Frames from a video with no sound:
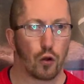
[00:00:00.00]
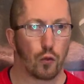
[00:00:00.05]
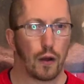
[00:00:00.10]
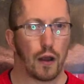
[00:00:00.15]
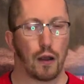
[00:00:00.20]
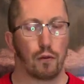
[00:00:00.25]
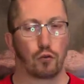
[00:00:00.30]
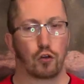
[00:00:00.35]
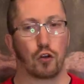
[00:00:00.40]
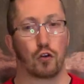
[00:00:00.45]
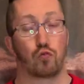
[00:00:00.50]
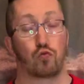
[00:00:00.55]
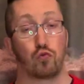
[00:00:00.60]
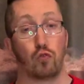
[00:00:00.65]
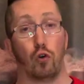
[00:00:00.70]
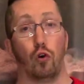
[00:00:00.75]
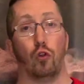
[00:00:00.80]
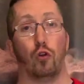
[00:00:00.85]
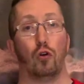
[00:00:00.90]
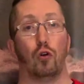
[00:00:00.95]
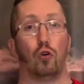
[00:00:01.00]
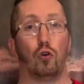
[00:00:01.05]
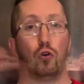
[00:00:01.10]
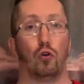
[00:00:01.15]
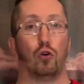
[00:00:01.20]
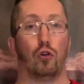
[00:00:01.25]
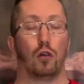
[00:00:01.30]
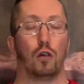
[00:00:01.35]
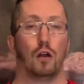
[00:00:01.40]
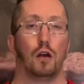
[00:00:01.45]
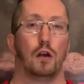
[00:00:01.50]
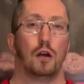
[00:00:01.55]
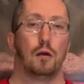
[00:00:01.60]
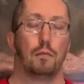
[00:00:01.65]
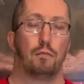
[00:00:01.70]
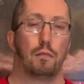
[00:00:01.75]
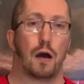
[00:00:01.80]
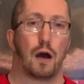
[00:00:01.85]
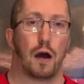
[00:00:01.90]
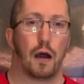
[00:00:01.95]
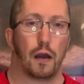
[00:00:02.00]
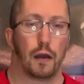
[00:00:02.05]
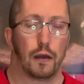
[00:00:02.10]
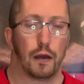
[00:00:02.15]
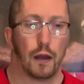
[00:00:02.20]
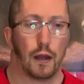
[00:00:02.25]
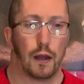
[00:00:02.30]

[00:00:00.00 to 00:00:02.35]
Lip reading: where I'm going to run all my